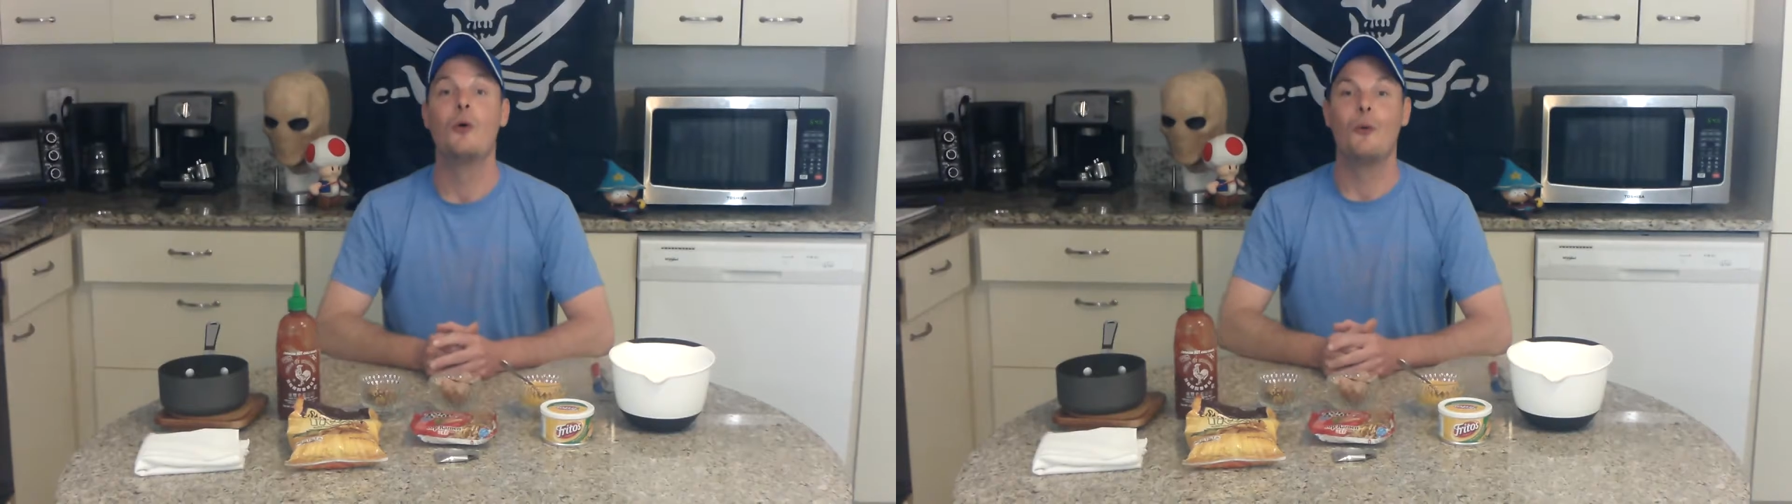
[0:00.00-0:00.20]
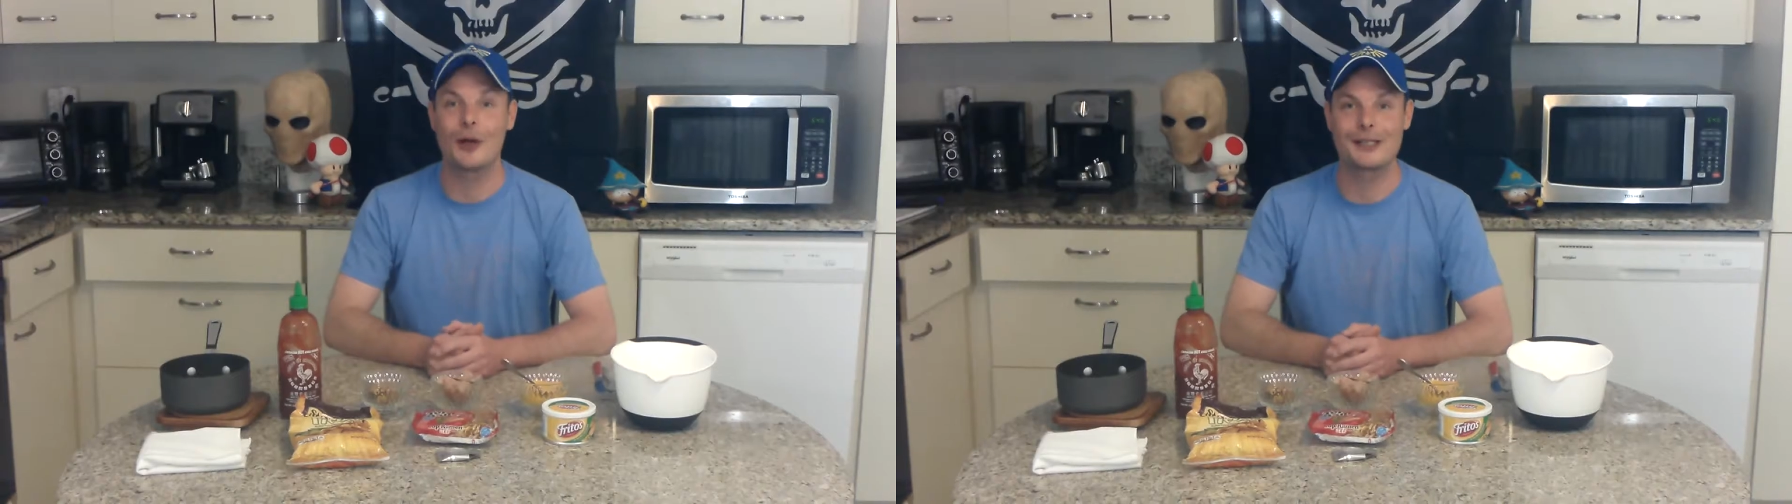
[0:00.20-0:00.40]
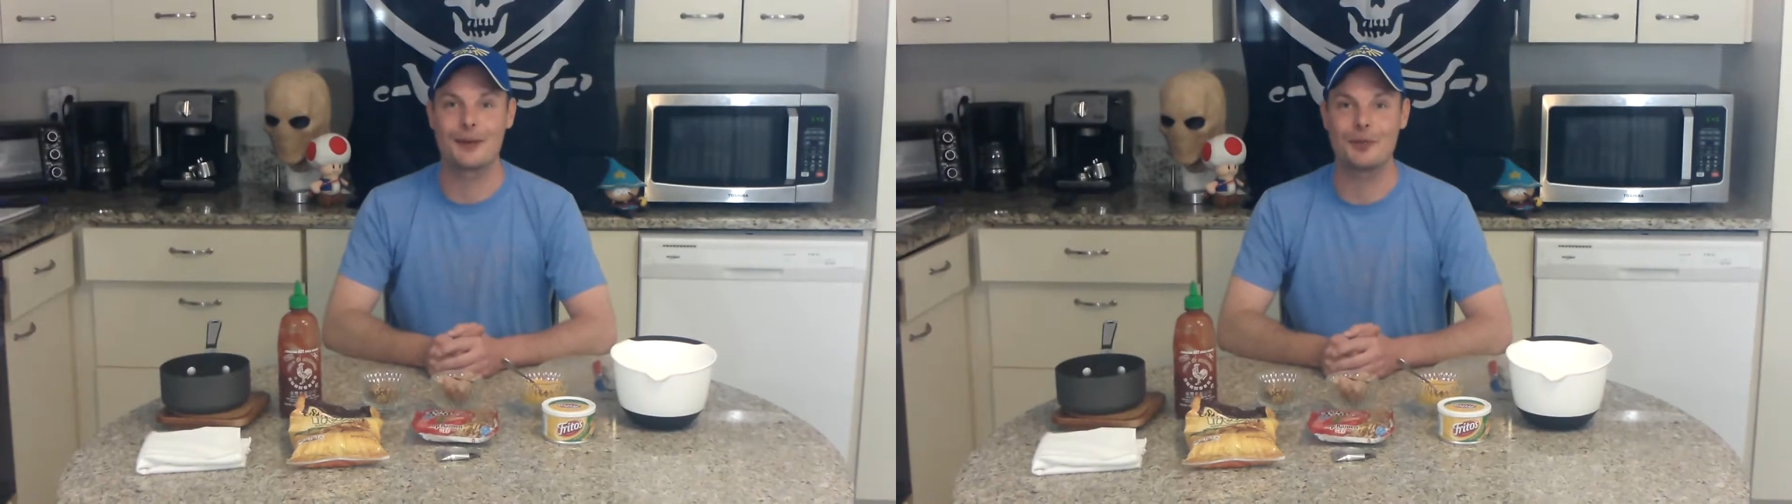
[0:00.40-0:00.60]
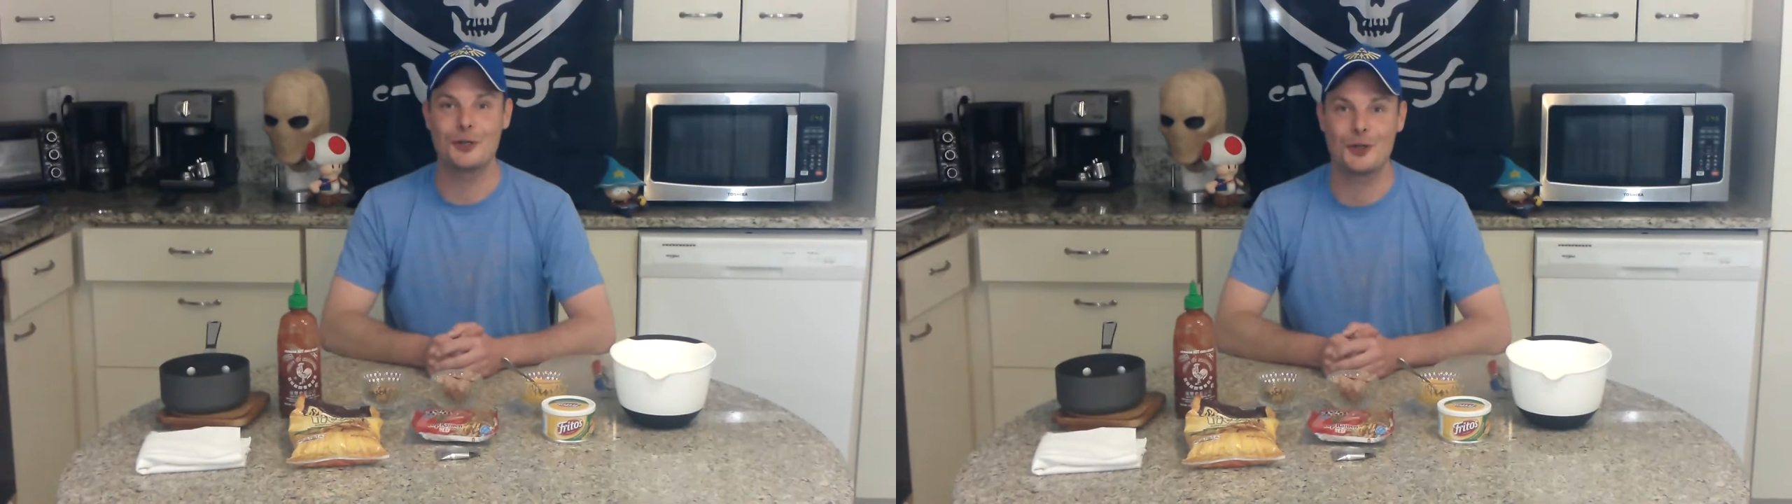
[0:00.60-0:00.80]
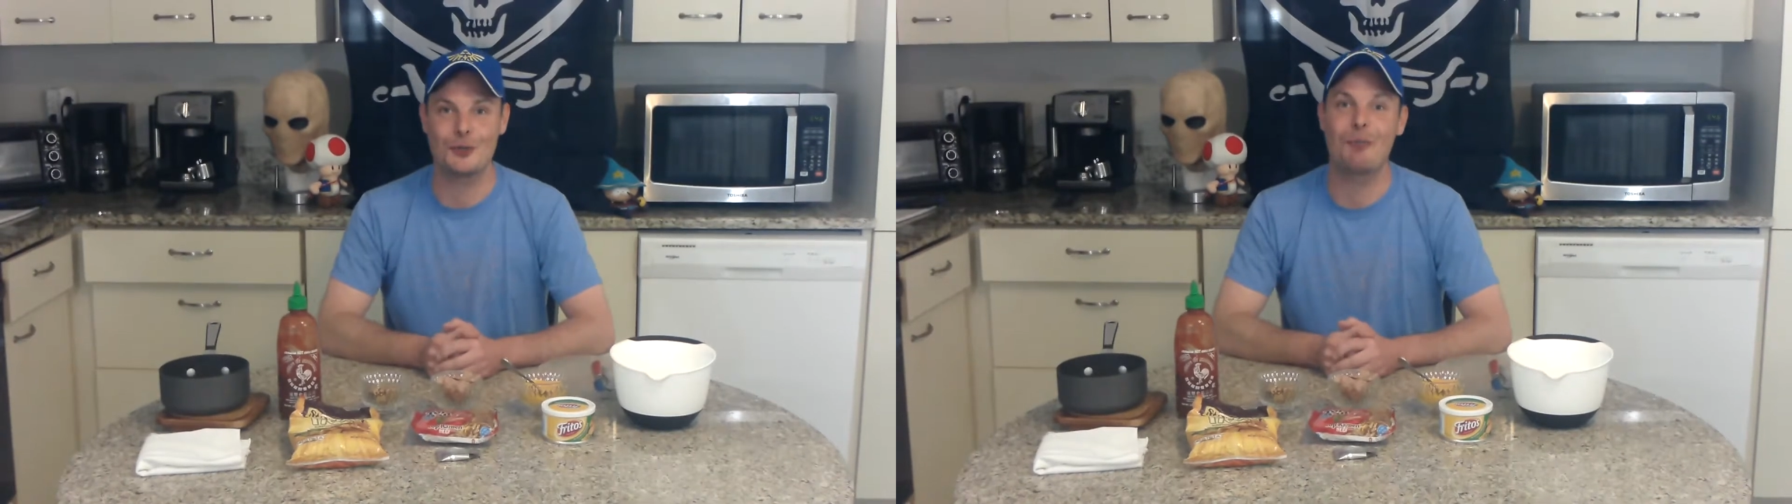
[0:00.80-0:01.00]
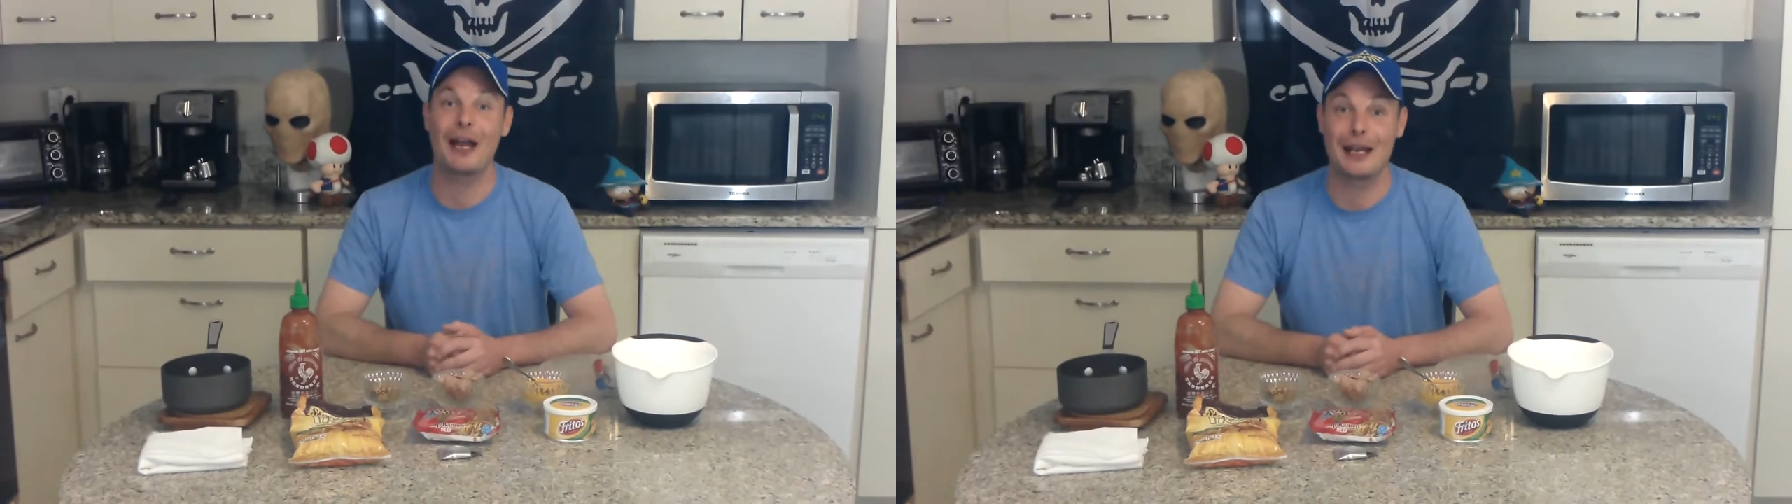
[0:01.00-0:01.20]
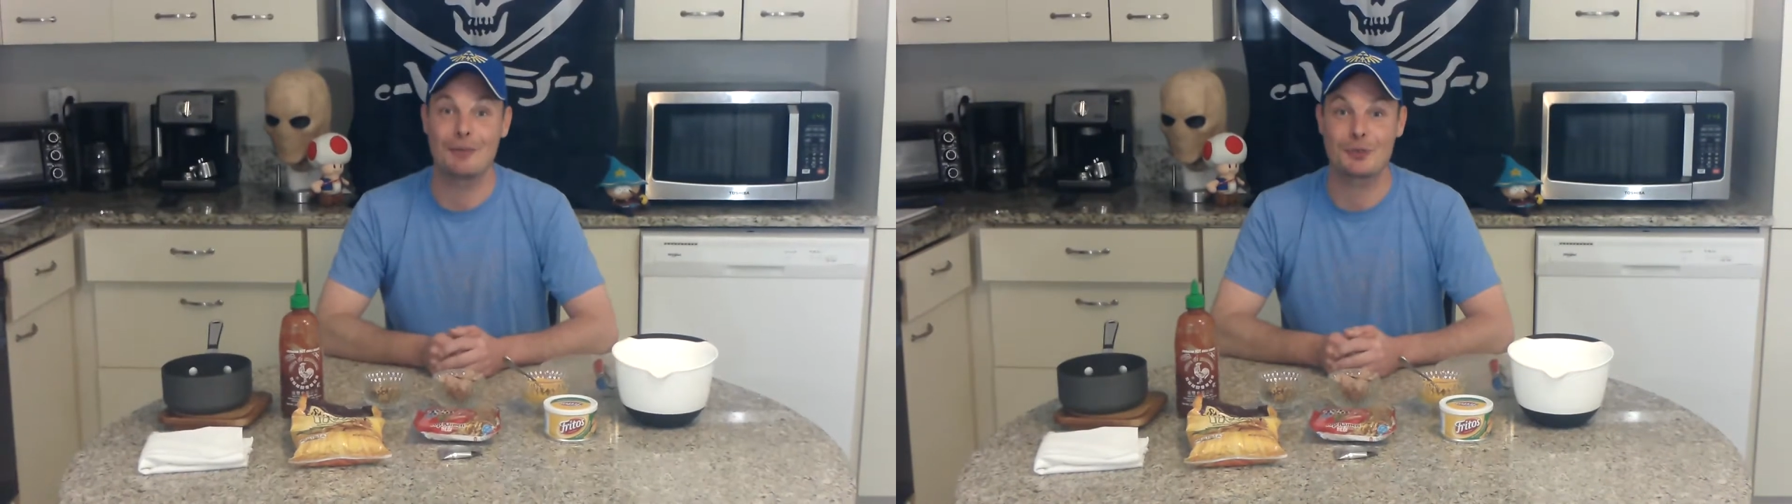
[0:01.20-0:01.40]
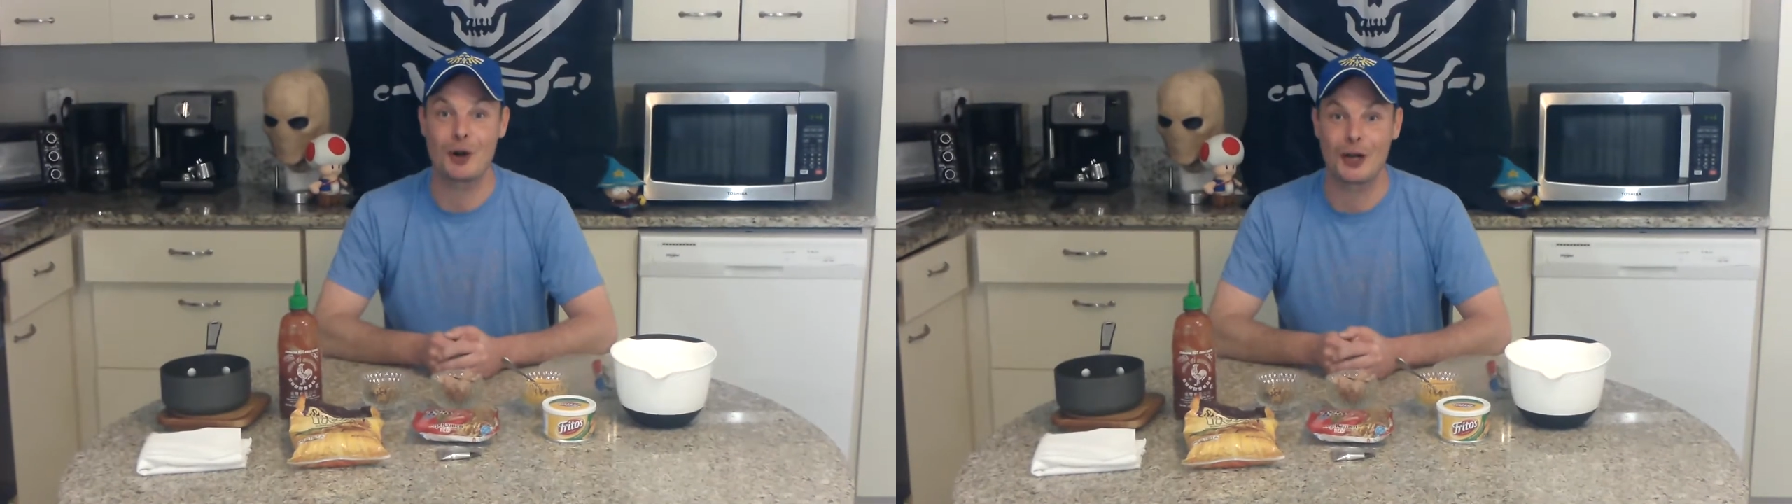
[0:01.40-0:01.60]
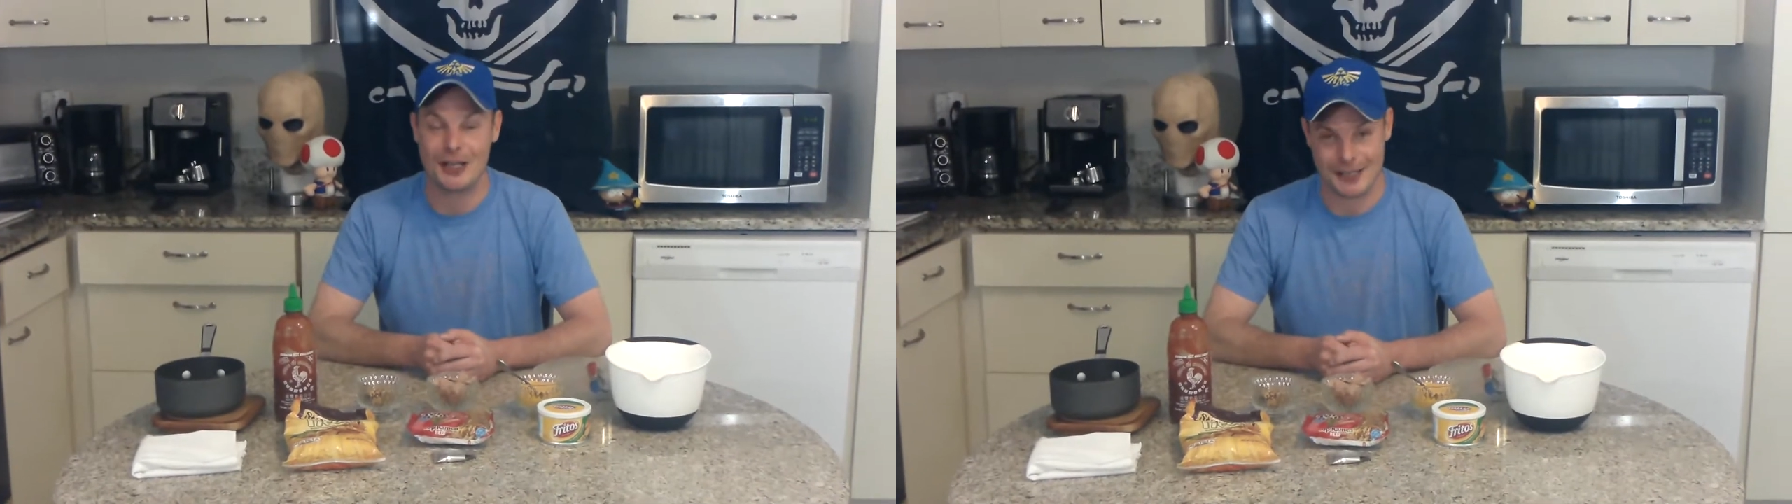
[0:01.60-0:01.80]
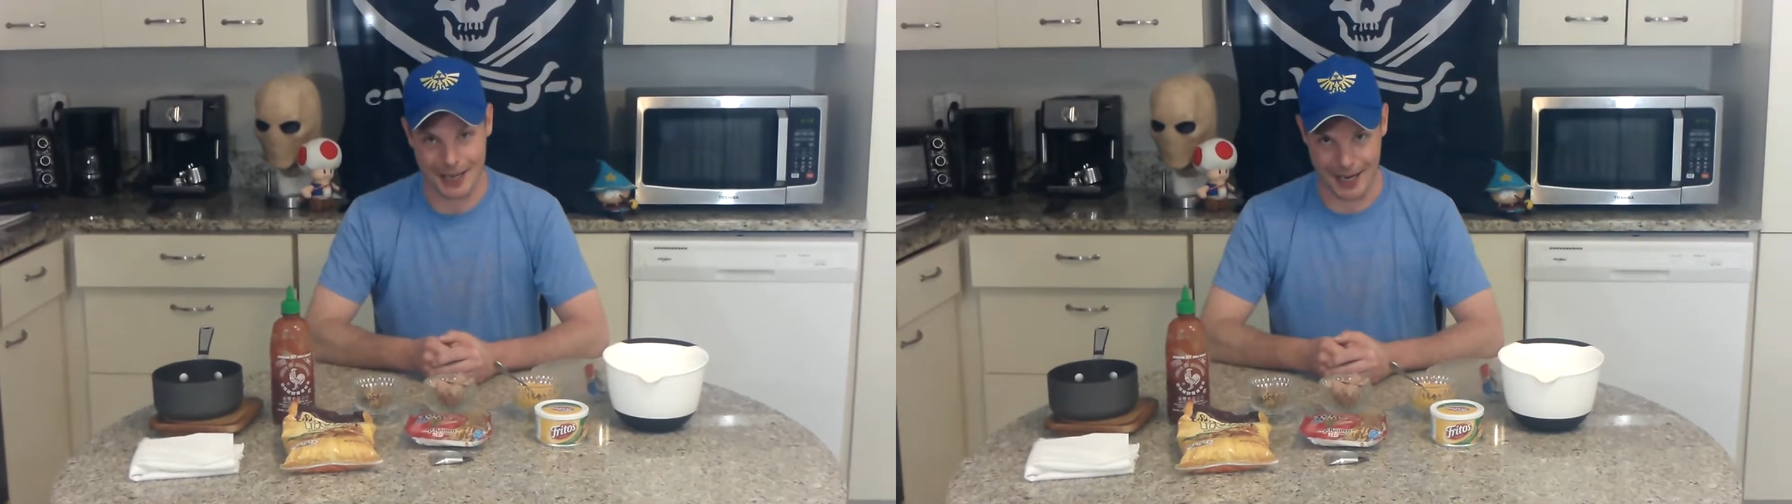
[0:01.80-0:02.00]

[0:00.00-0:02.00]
What's up YouTube? My name is Marcus,